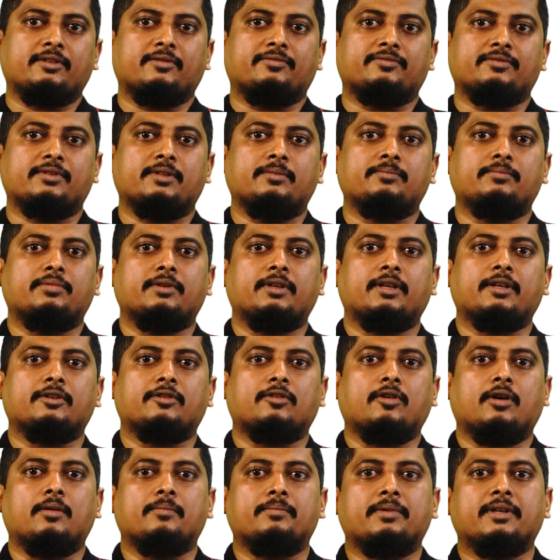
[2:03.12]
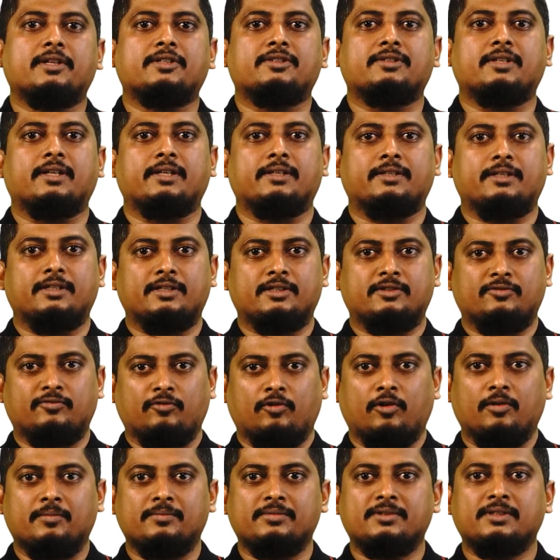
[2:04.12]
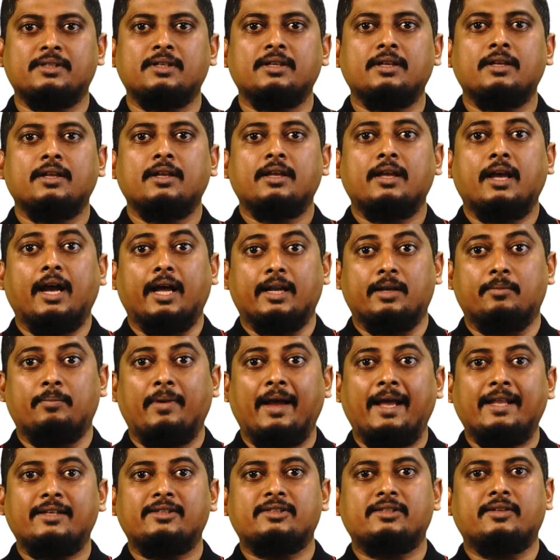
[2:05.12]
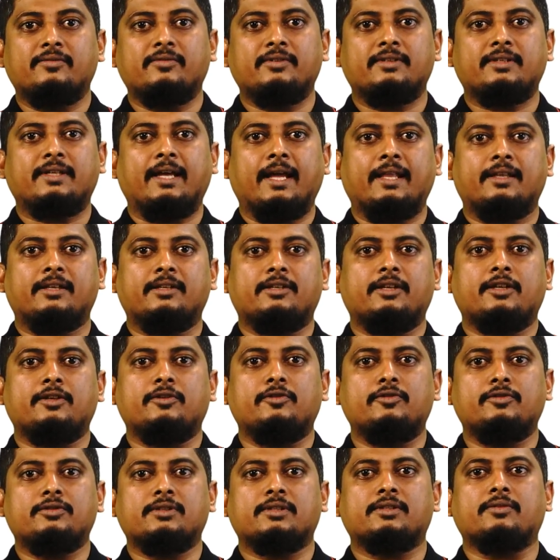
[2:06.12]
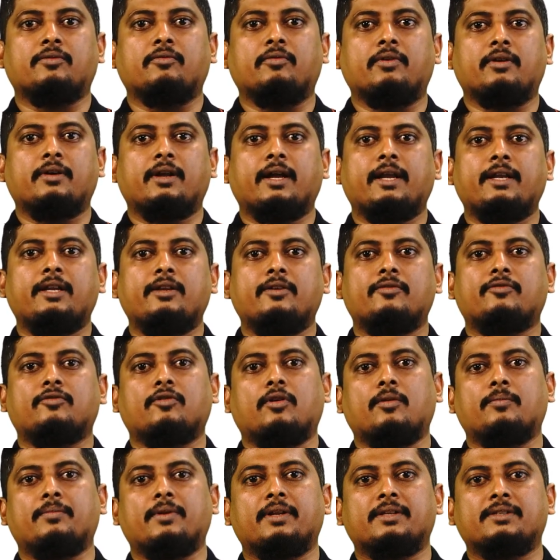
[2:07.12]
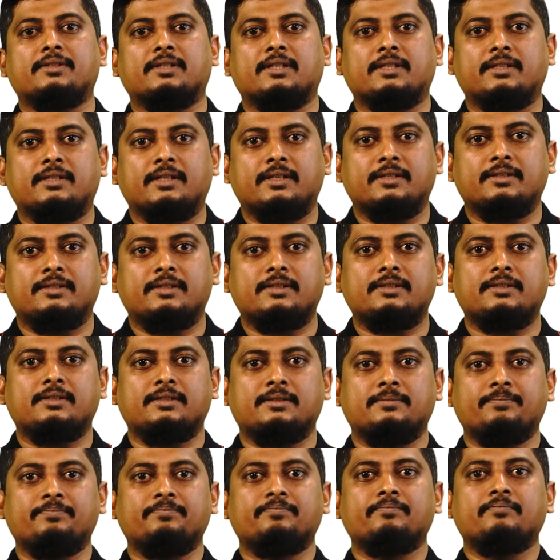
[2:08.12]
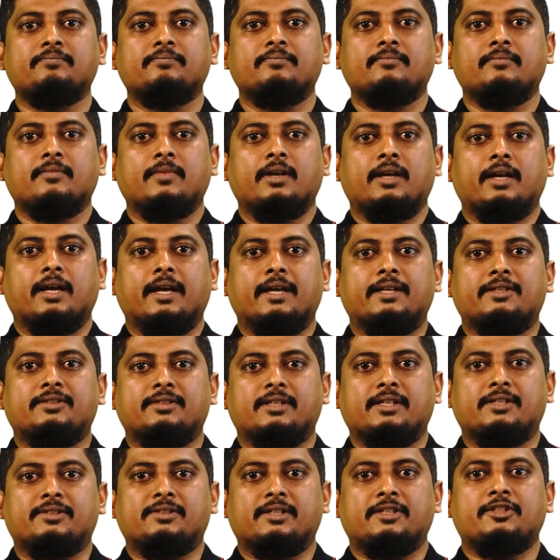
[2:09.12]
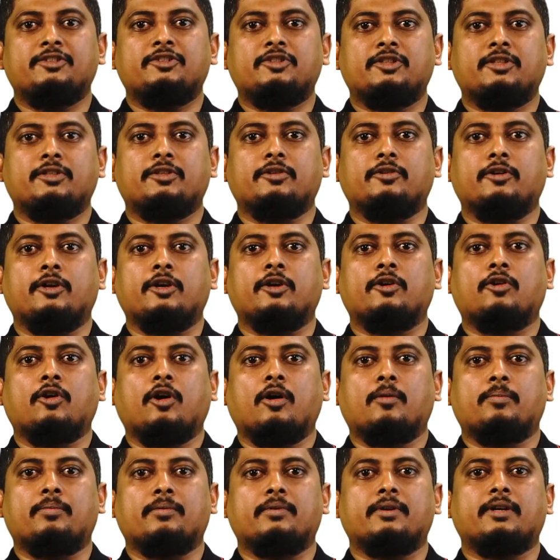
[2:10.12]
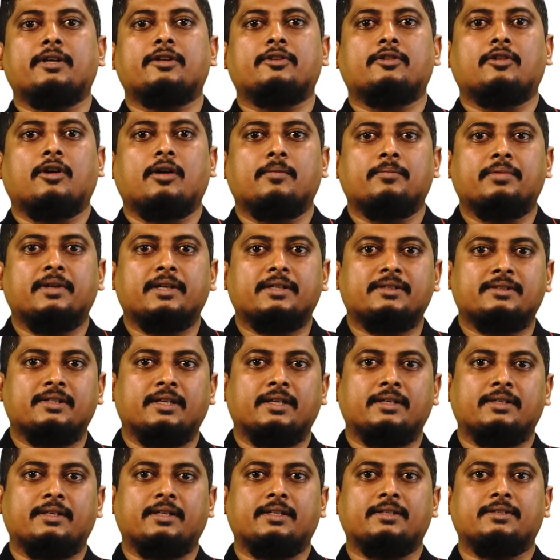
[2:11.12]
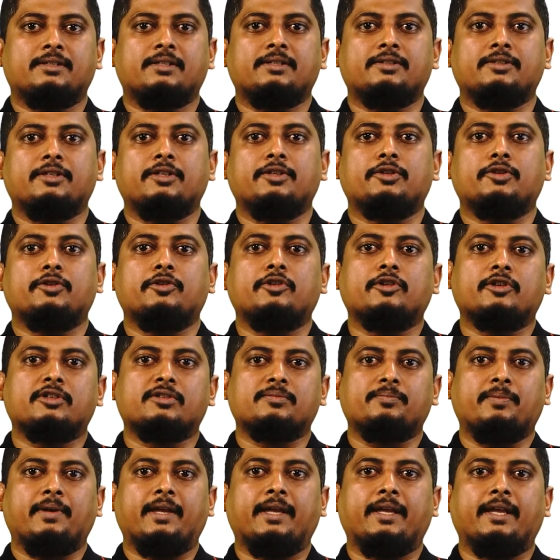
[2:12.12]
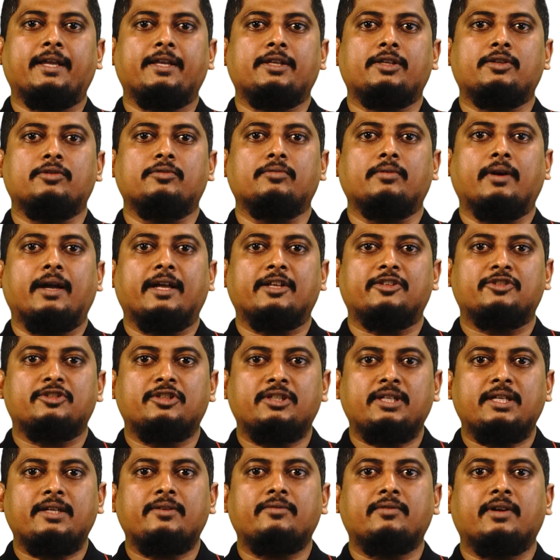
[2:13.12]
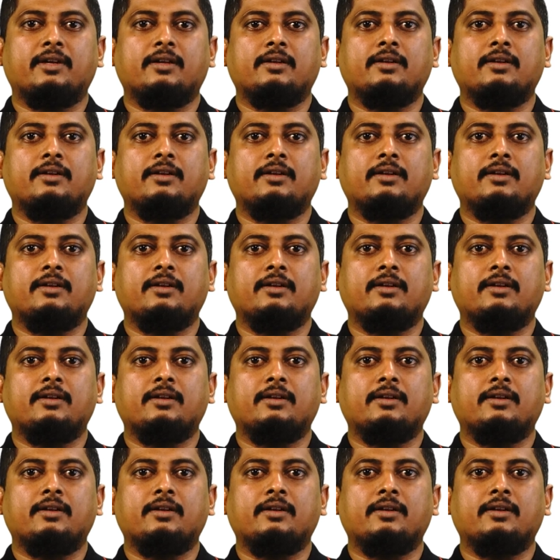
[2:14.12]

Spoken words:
of simple and complex sentence forms, and a band 7 candidate uses a variety of complex sentences. It's essential to incorporate complex sentences into your speaking to achieve